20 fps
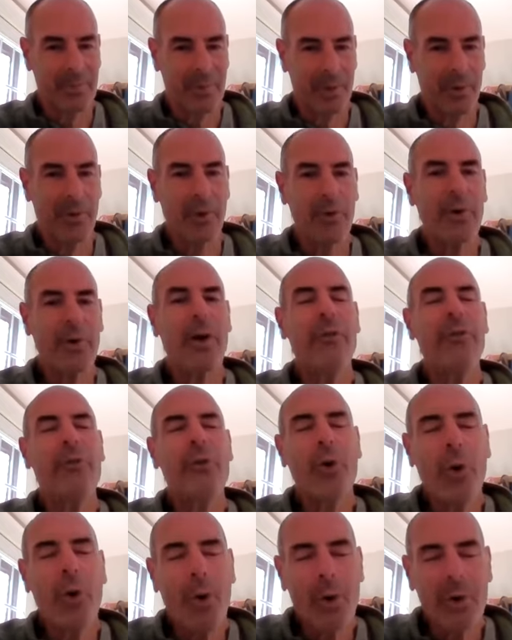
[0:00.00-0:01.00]
Although, of
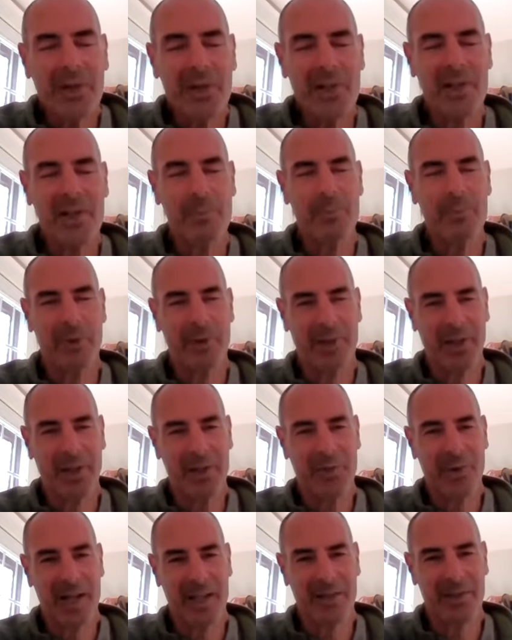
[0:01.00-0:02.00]
course, it's important that
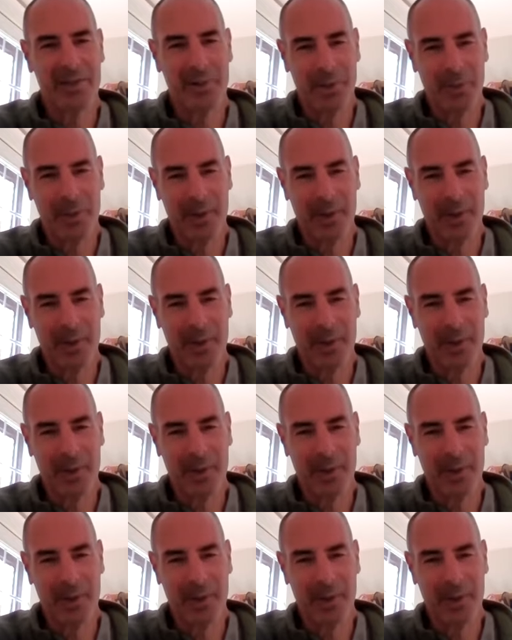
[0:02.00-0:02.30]
you answer the